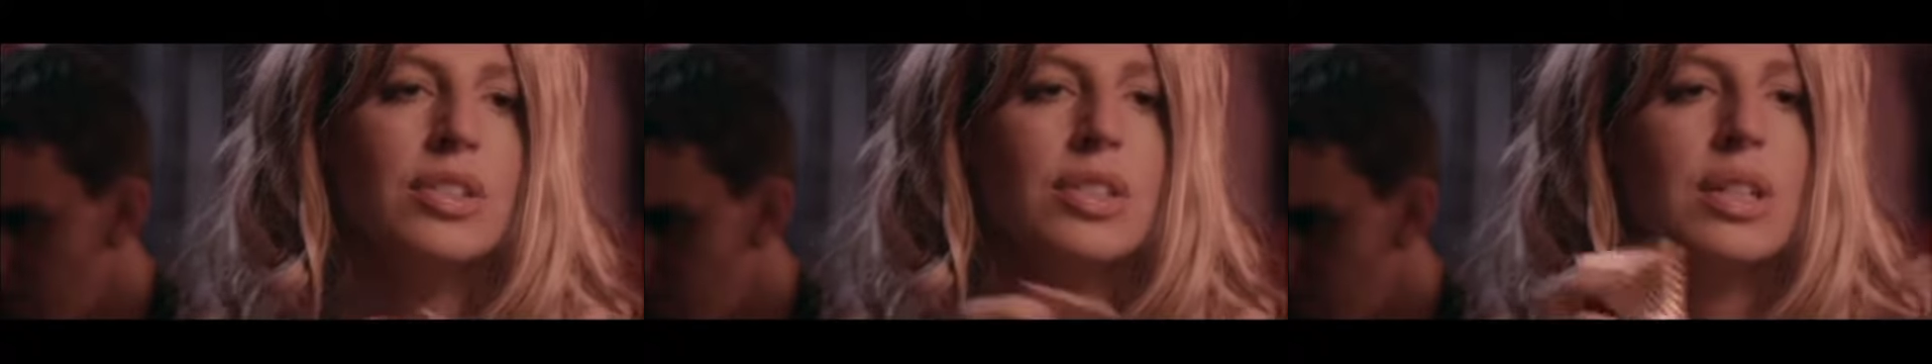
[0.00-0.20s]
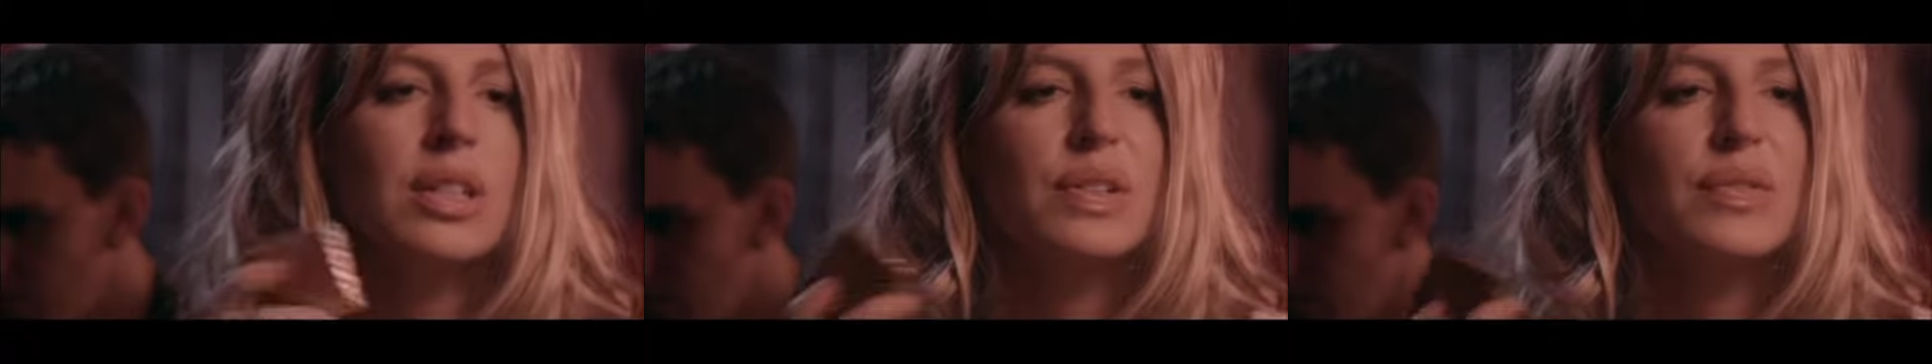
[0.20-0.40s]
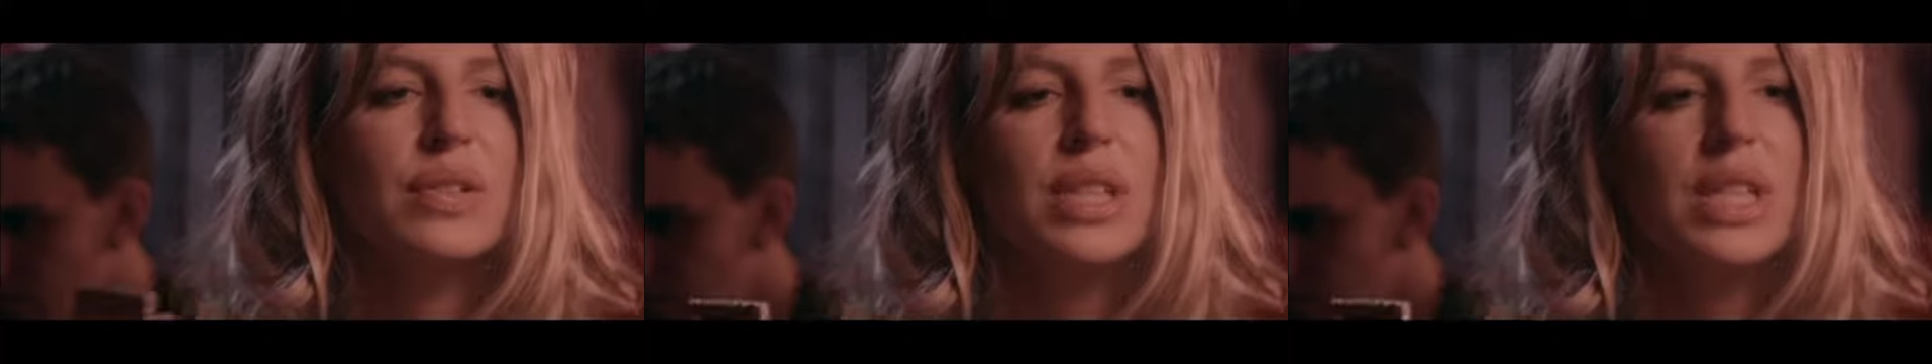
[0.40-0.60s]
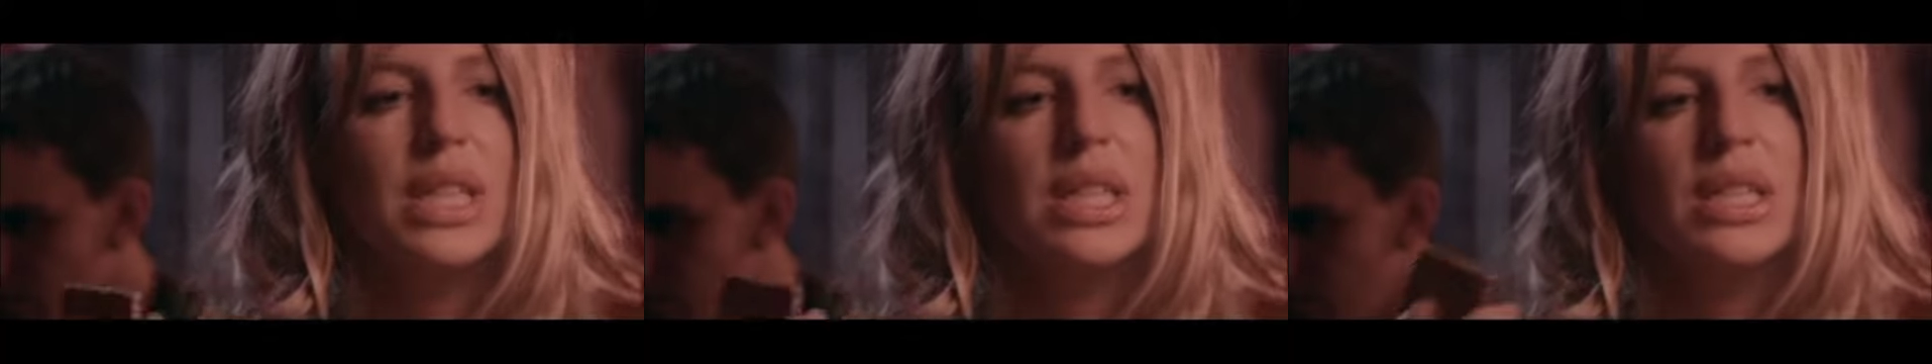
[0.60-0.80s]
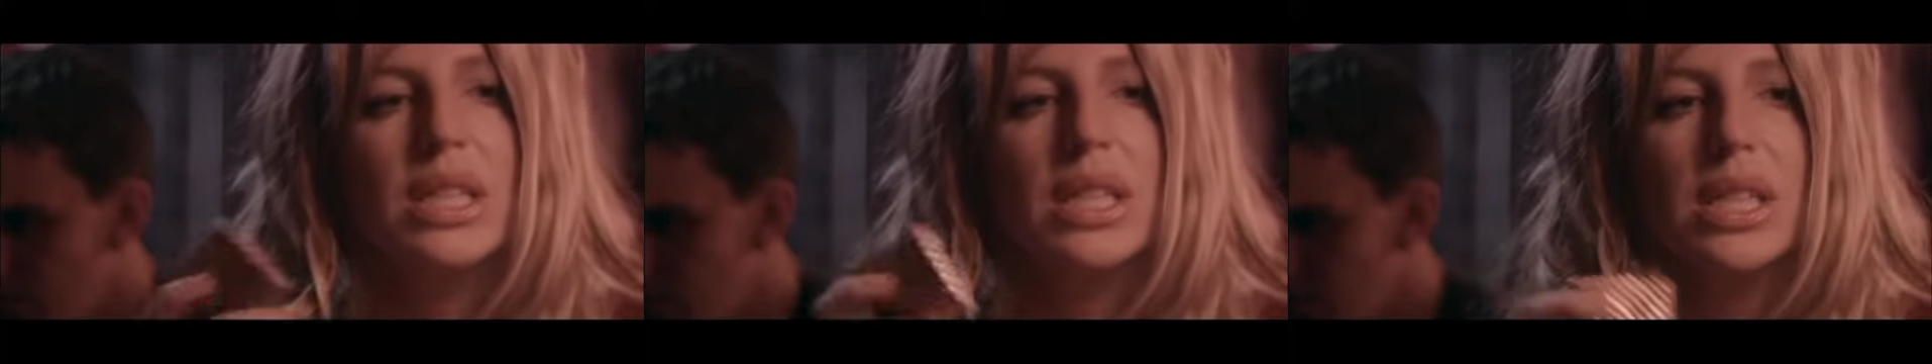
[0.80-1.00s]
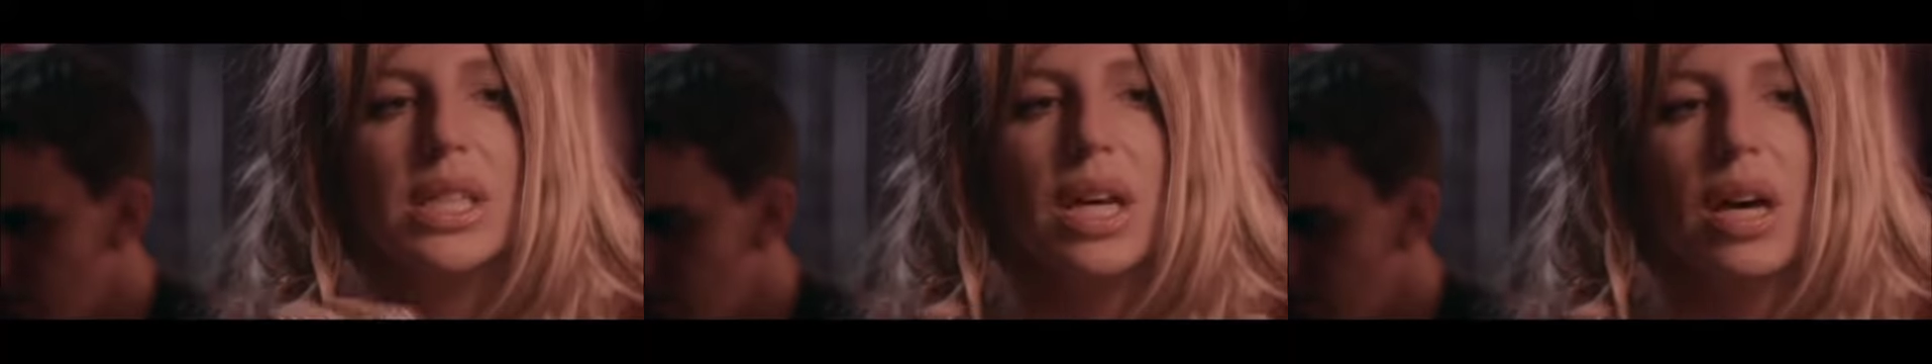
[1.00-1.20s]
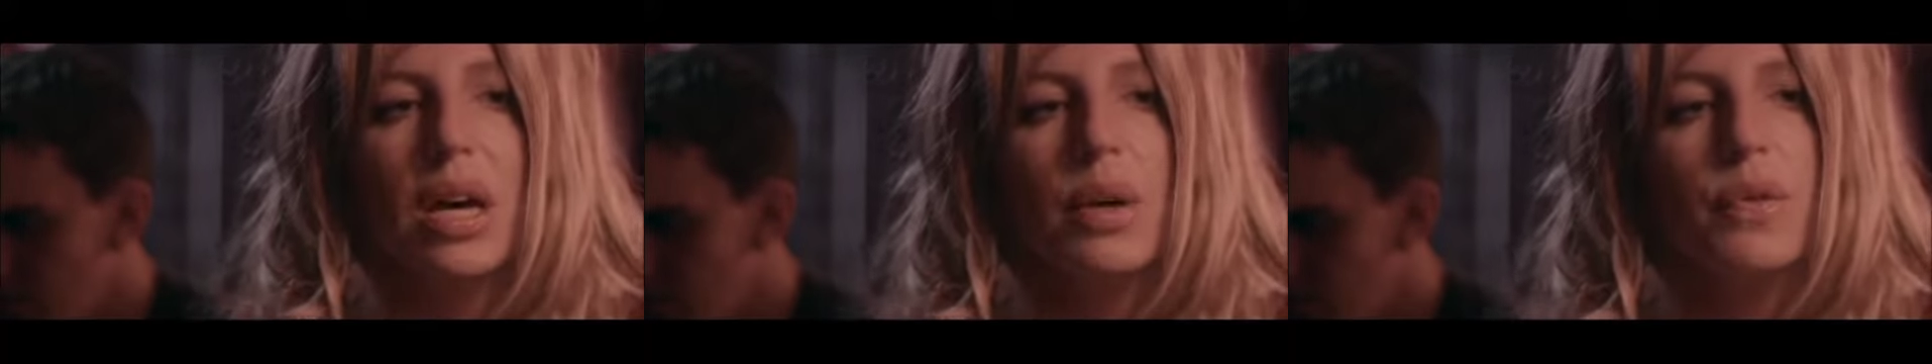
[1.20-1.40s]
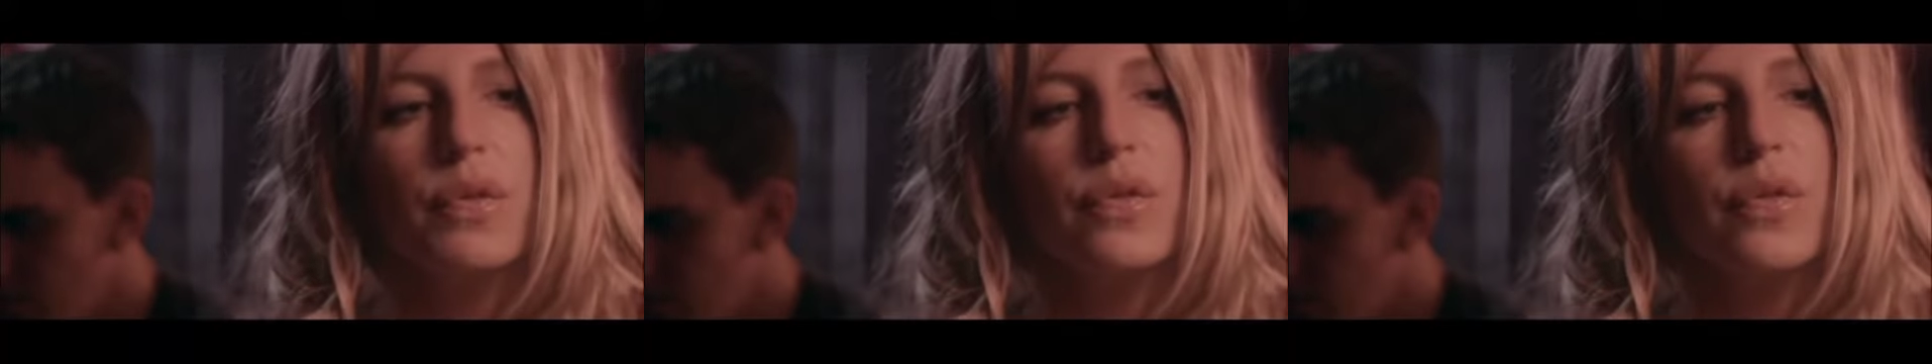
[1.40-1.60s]
and everything's
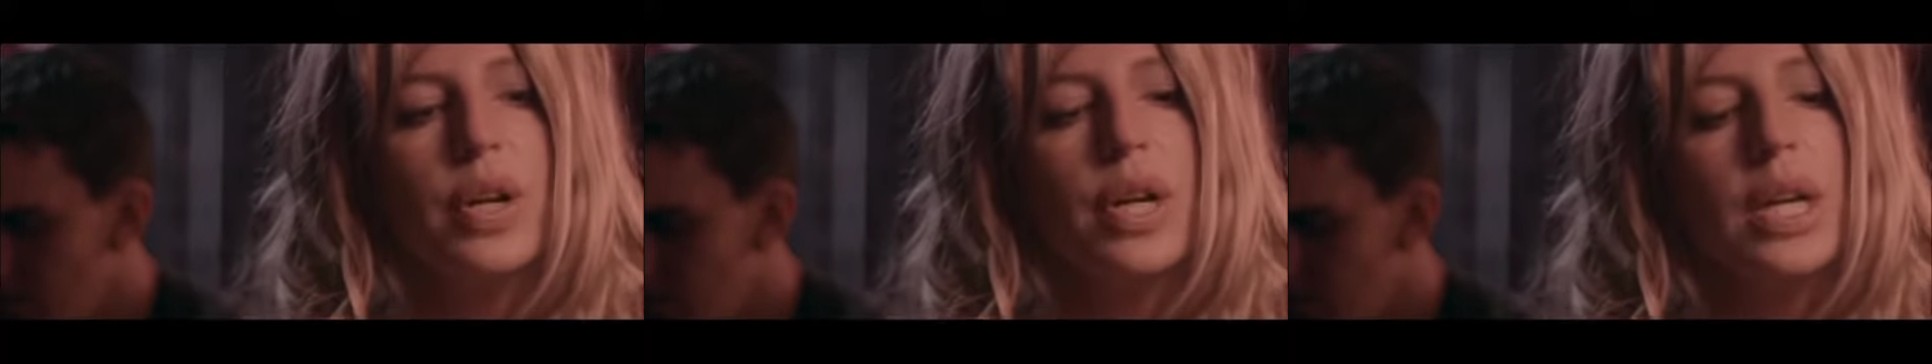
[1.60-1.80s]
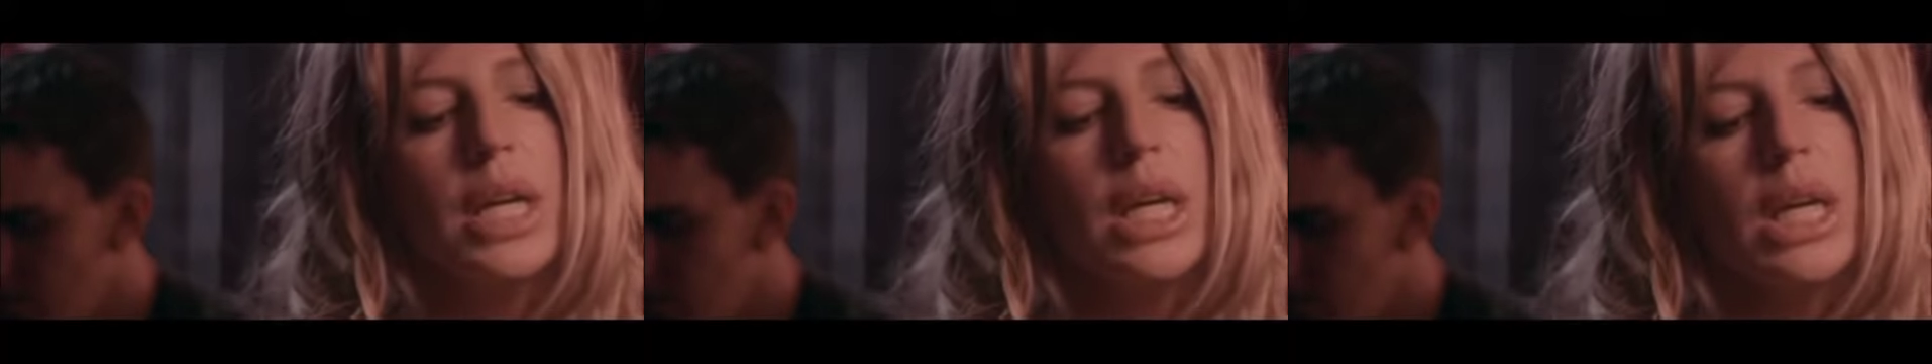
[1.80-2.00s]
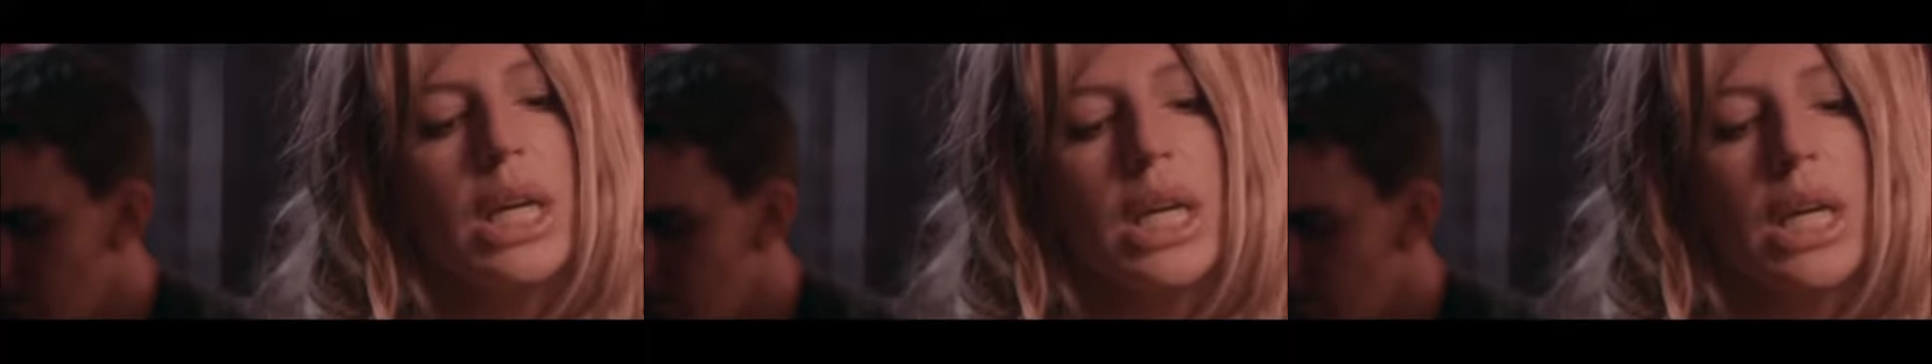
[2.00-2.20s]
scot-free.